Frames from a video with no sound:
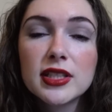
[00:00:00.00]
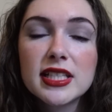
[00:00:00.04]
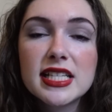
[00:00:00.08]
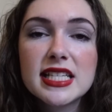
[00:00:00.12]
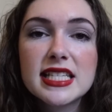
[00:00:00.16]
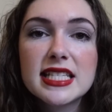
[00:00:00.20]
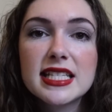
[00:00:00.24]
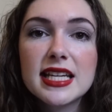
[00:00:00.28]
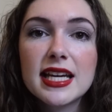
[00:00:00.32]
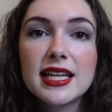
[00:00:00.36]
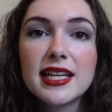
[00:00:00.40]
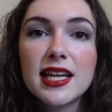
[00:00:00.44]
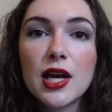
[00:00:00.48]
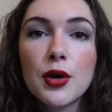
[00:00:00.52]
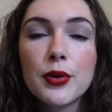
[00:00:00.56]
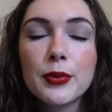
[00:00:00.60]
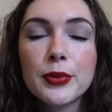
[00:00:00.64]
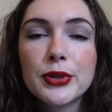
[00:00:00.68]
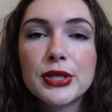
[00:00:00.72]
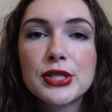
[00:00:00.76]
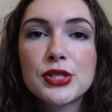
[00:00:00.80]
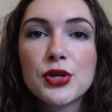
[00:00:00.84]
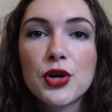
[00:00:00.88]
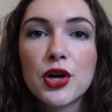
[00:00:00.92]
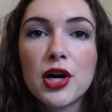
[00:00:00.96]
list, and now I'm
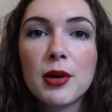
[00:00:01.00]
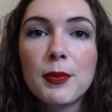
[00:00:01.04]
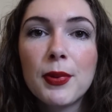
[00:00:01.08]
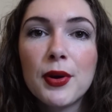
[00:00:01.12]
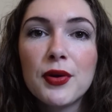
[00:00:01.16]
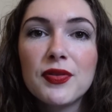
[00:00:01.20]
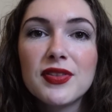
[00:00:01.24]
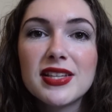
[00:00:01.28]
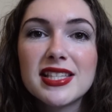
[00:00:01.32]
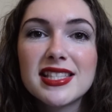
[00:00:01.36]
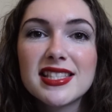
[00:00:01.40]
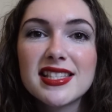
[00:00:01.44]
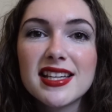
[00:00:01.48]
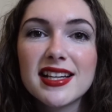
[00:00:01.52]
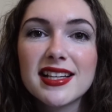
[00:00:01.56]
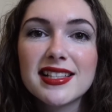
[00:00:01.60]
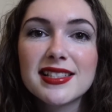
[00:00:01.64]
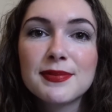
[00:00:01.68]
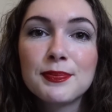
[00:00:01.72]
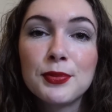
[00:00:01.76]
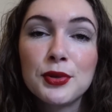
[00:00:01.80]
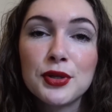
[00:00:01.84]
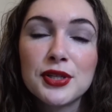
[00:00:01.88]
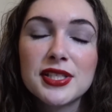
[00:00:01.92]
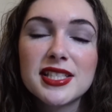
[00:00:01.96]
going to talk about the 6
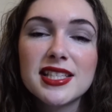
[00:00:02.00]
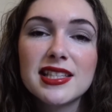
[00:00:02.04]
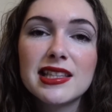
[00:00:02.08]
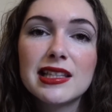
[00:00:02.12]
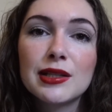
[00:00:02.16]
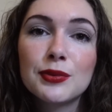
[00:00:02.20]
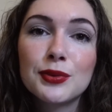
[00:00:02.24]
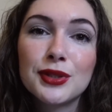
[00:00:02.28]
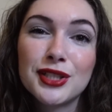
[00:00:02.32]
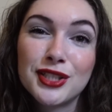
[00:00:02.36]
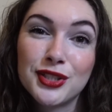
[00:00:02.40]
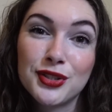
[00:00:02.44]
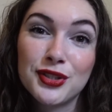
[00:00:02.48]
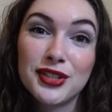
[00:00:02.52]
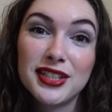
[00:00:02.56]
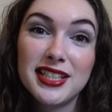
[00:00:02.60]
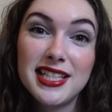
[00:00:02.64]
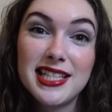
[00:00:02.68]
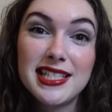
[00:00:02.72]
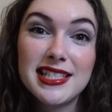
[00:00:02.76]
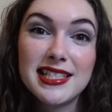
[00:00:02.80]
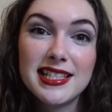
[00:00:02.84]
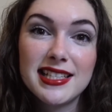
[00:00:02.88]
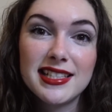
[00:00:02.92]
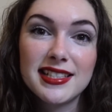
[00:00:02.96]
books that were
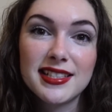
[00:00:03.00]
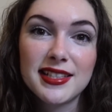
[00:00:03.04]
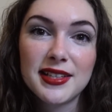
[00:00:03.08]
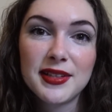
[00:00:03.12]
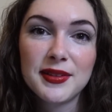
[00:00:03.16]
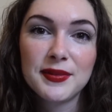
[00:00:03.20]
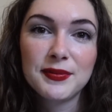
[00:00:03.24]
shortlisted.